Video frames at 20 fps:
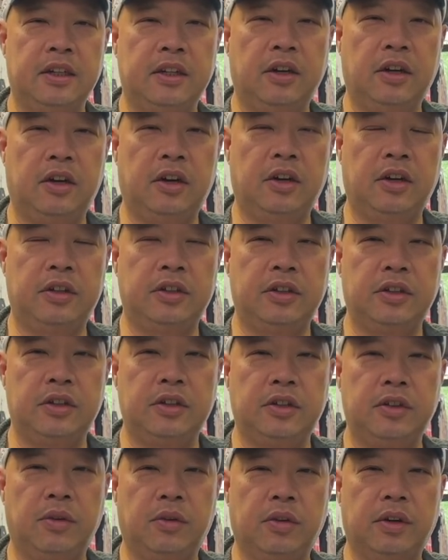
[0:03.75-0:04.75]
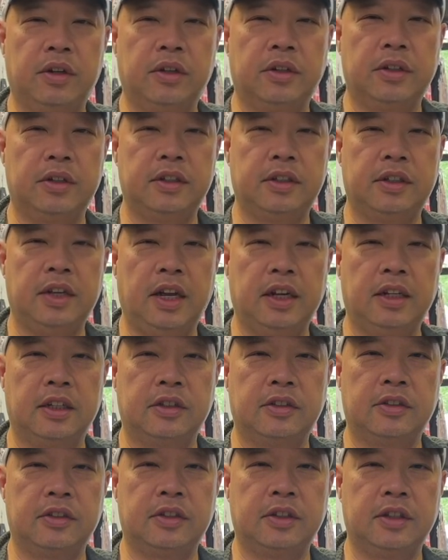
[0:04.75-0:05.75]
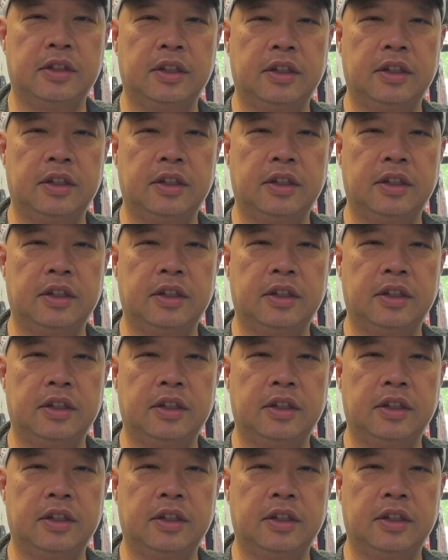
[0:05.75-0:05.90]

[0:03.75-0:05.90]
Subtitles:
on your tennis.